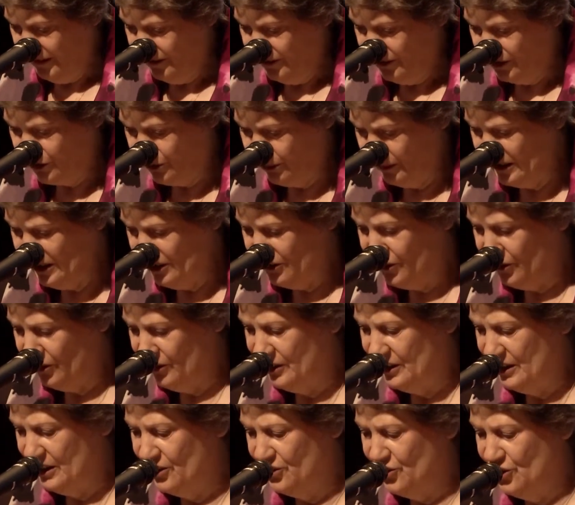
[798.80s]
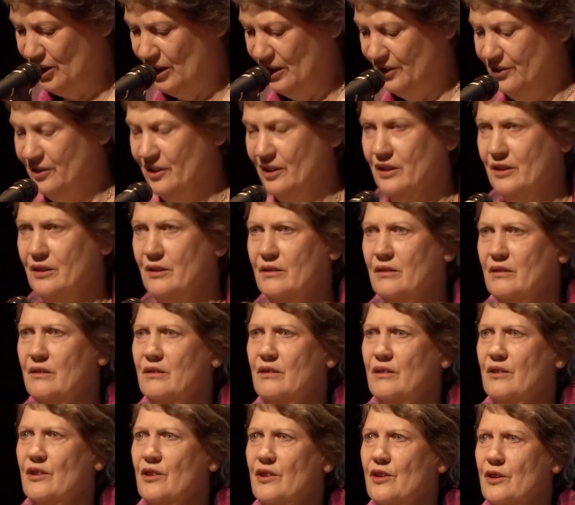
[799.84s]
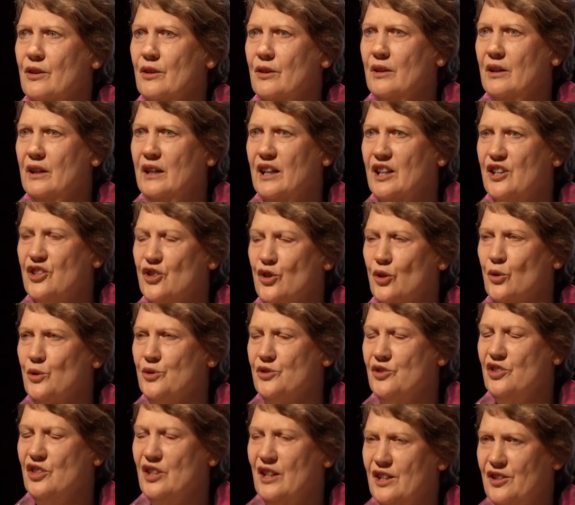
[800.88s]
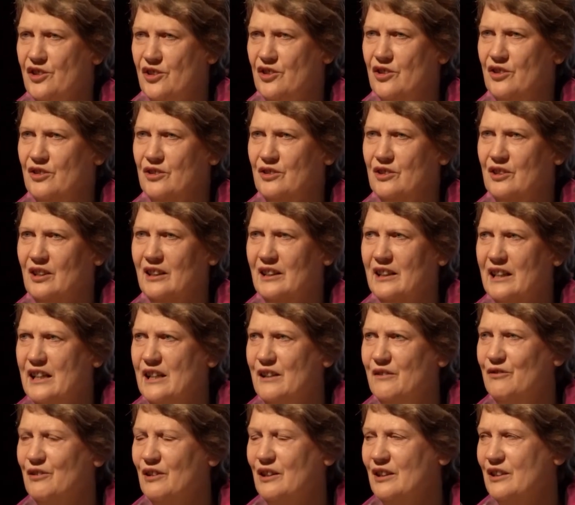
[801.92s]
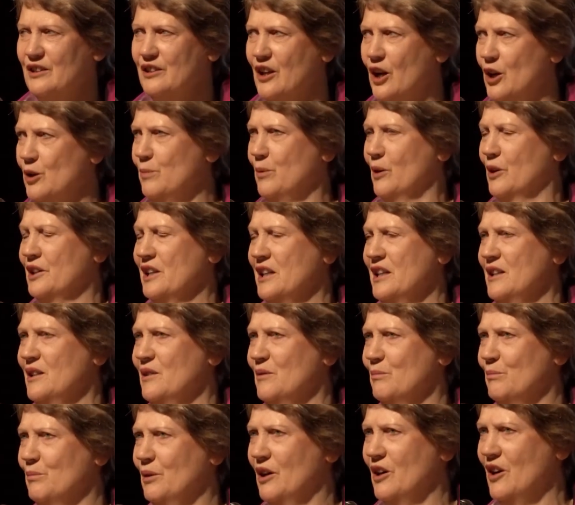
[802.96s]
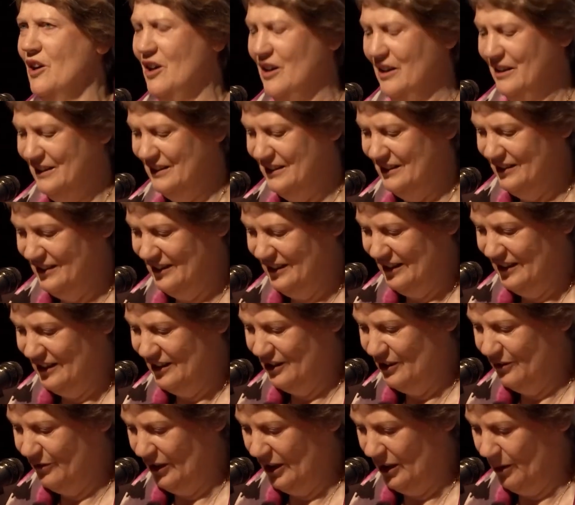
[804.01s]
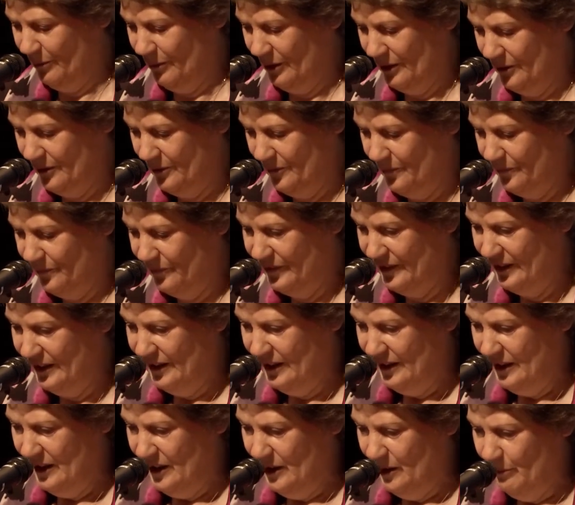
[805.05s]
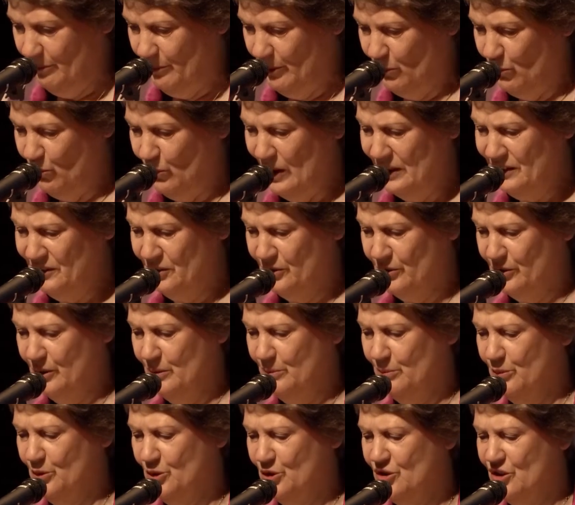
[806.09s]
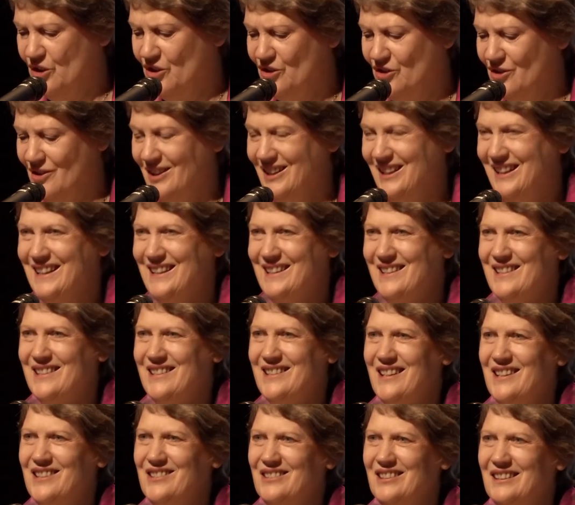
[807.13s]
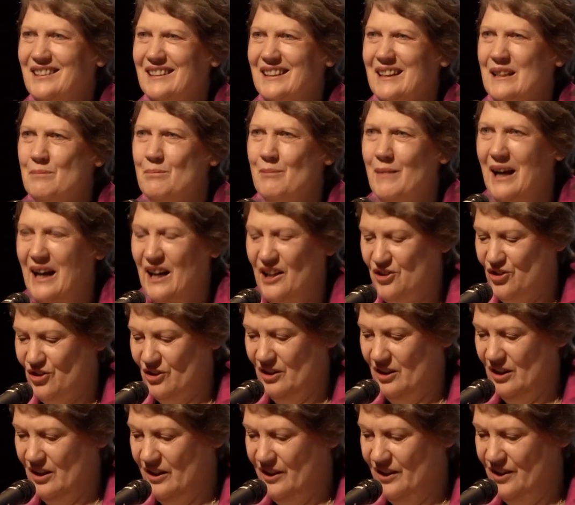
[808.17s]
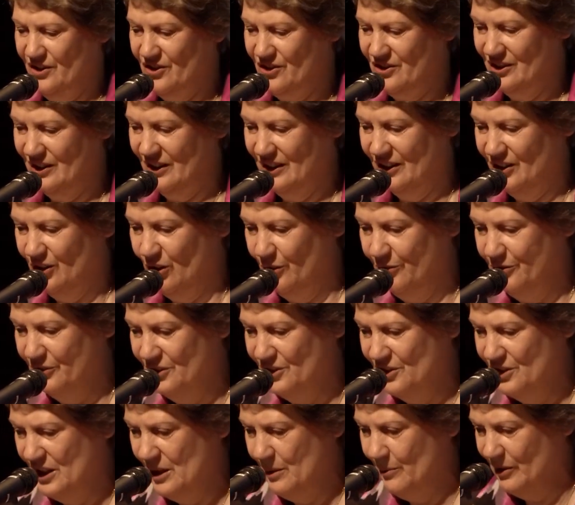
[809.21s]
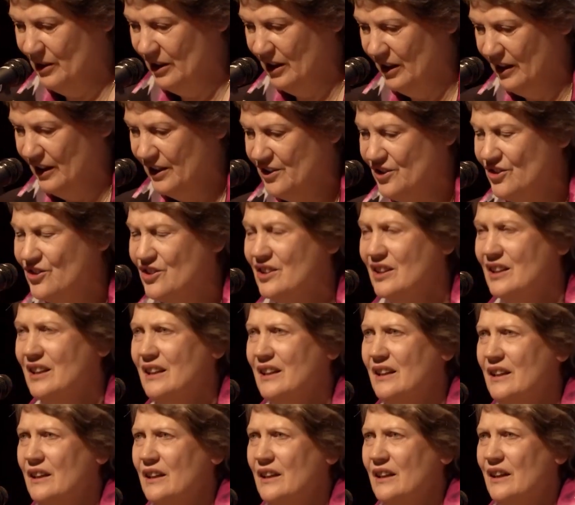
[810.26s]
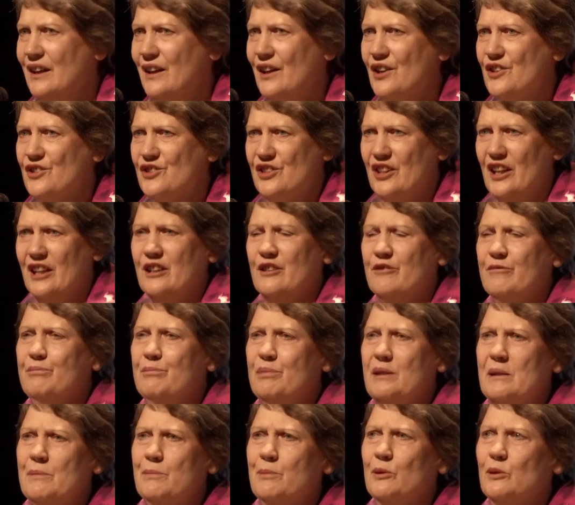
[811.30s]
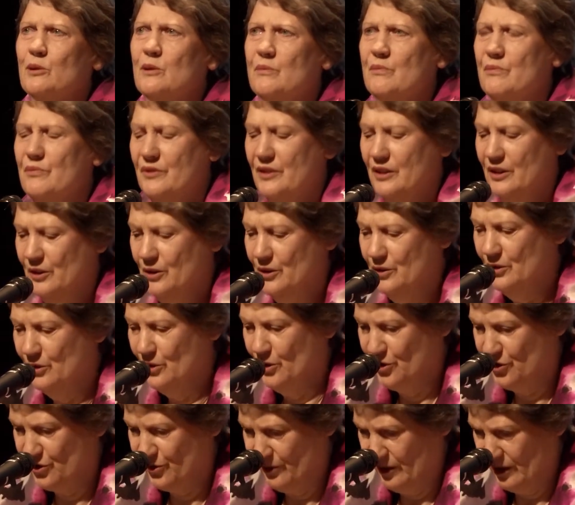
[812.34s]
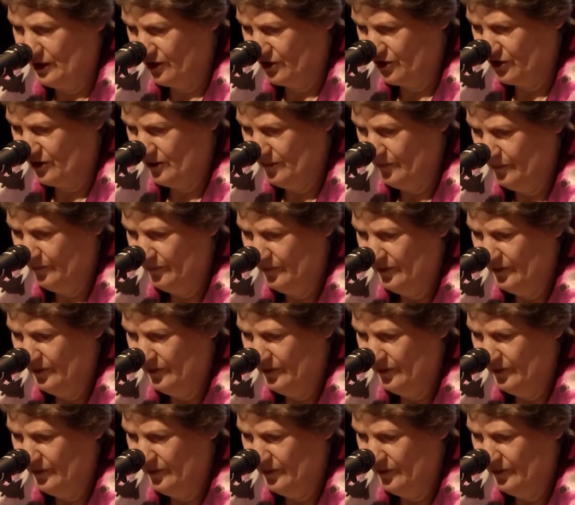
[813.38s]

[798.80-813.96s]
The 2030 Agenda exhorts us to leave nobody behind in development. But one group which is consistently marginalised and often demonised is that of people who use drugs.